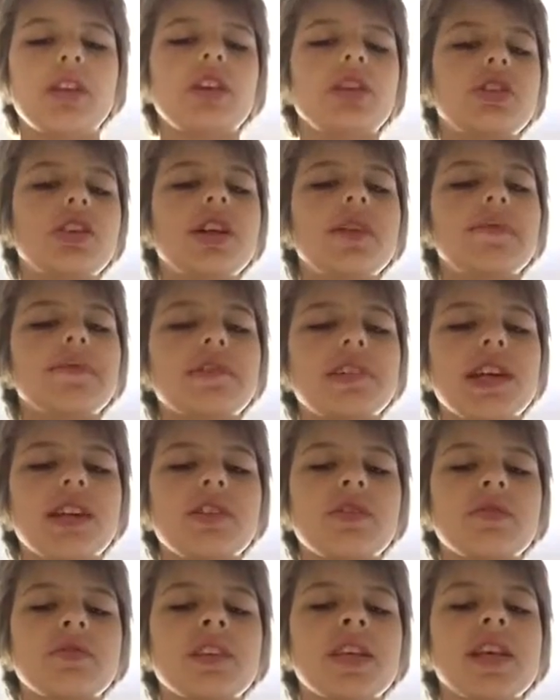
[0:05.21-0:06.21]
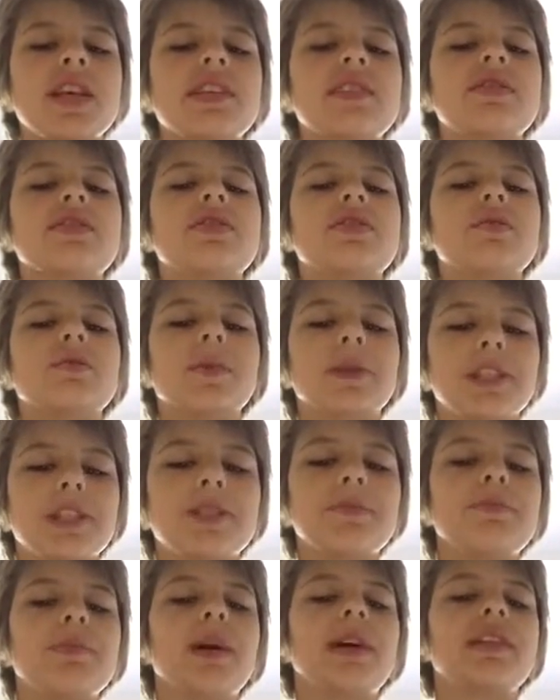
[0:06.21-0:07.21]
Jeff Daniels, and is
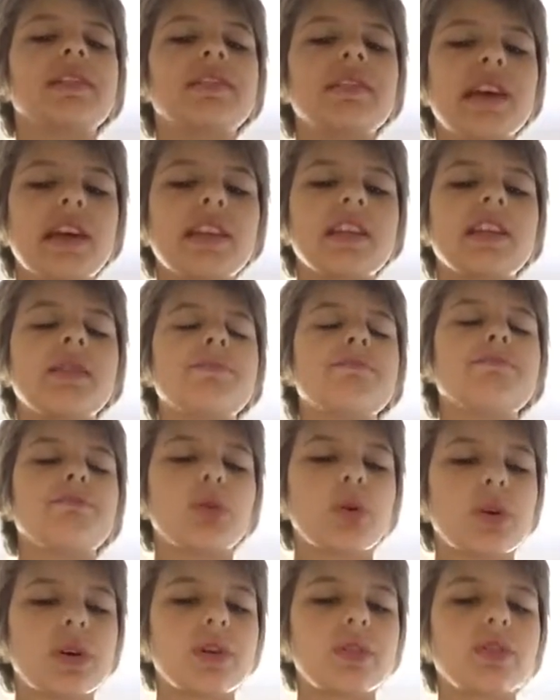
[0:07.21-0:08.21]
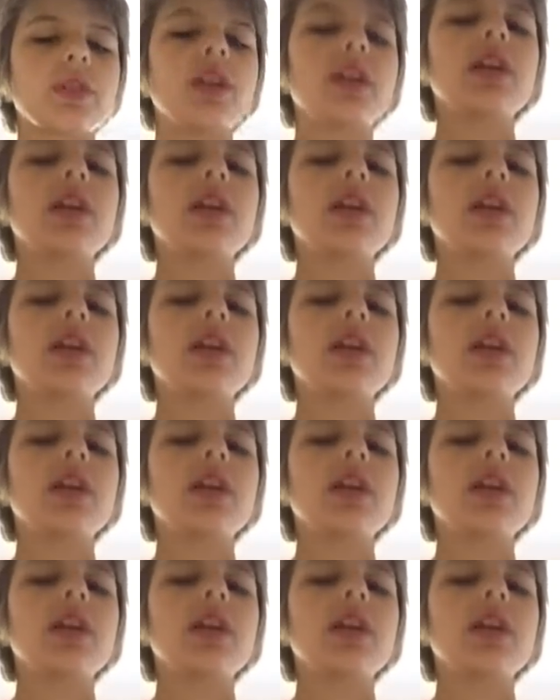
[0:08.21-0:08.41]
directed by Danny Boyle.